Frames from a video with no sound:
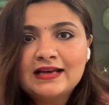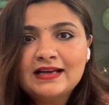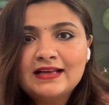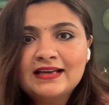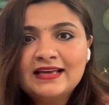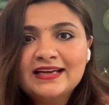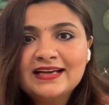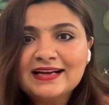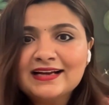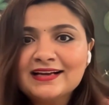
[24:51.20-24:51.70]

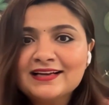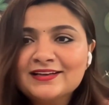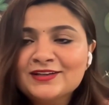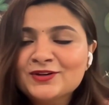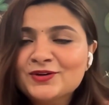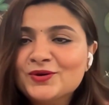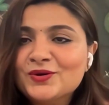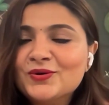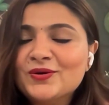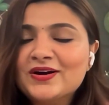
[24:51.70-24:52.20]
like,
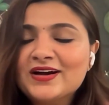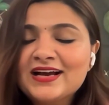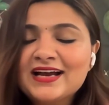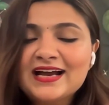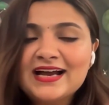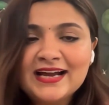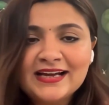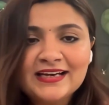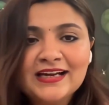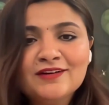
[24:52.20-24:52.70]

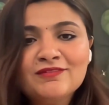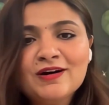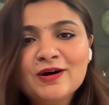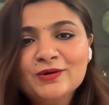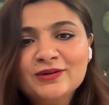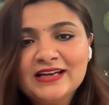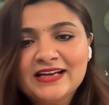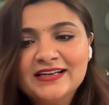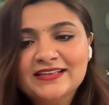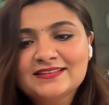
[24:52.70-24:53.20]
I love how
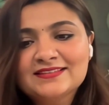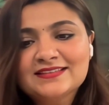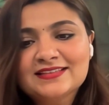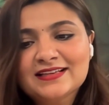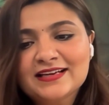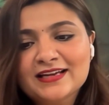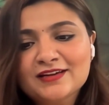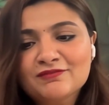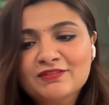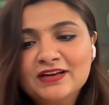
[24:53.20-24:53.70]
Daniel say,
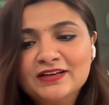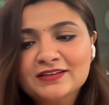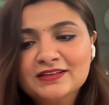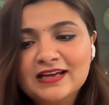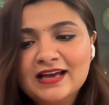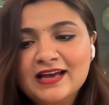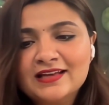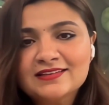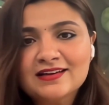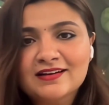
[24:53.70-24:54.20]
like, when
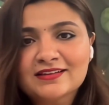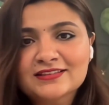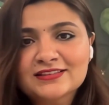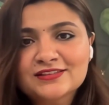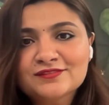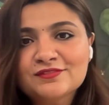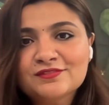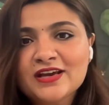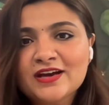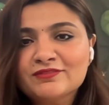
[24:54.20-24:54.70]
as
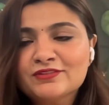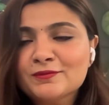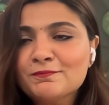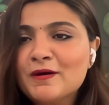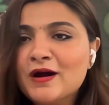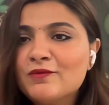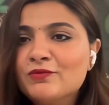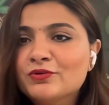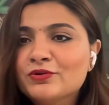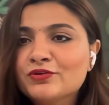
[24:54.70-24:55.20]
artists we have the
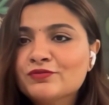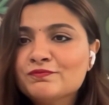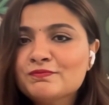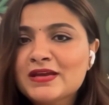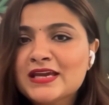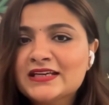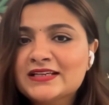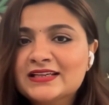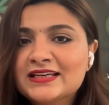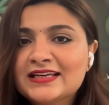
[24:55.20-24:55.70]
power of
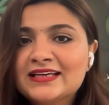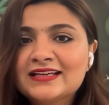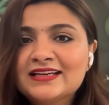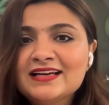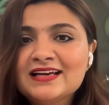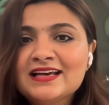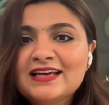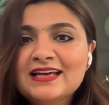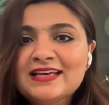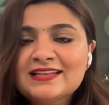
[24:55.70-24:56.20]
making
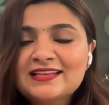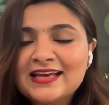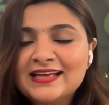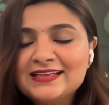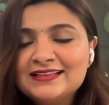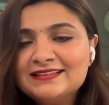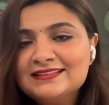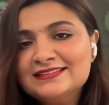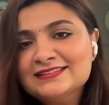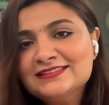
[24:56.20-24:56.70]

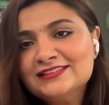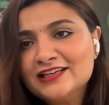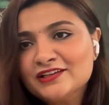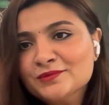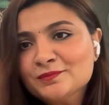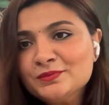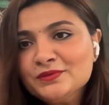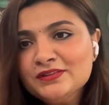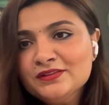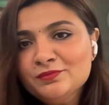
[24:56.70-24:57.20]
anything
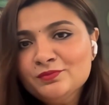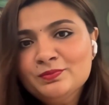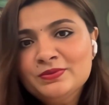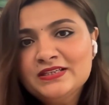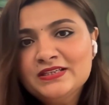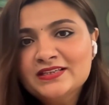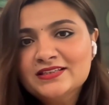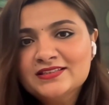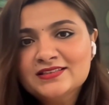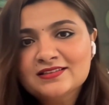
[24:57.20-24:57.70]
terrible,
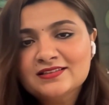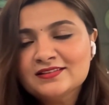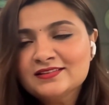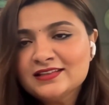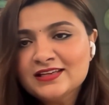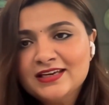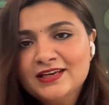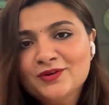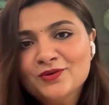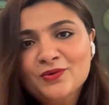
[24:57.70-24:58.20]
be it a
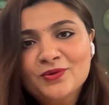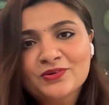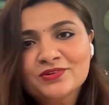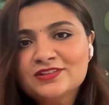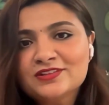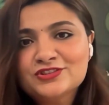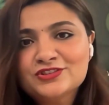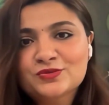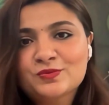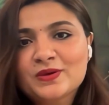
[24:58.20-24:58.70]
thing or a
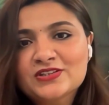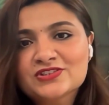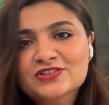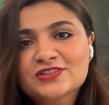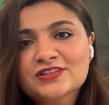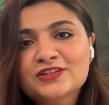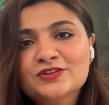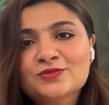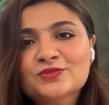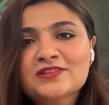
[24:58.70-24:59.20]

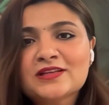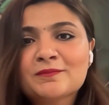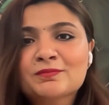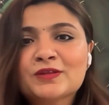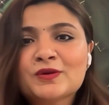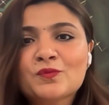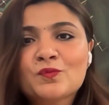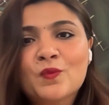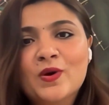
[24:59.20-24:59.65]
situation, into something